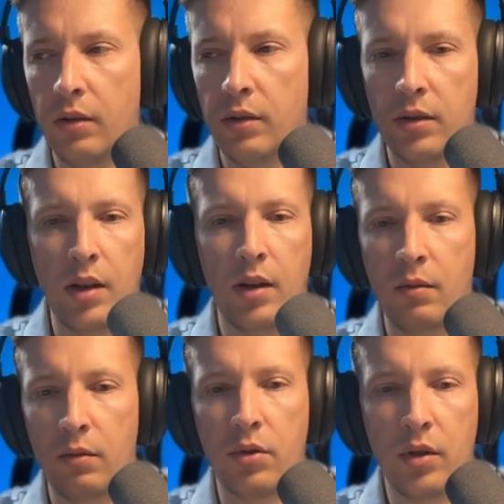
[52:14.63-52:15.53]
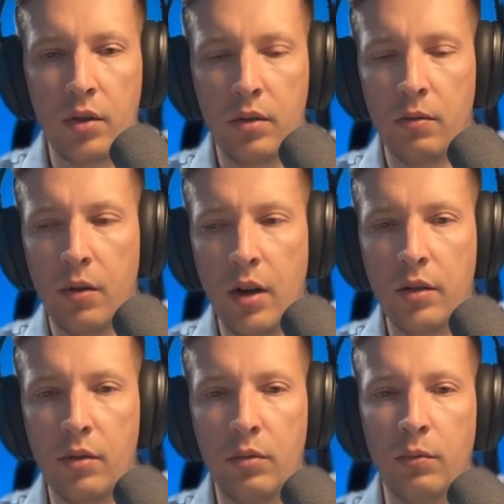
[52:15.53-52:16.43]
It's like
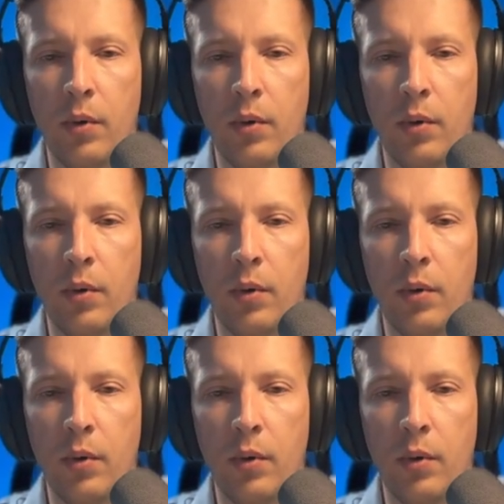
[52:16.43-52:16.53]
writing on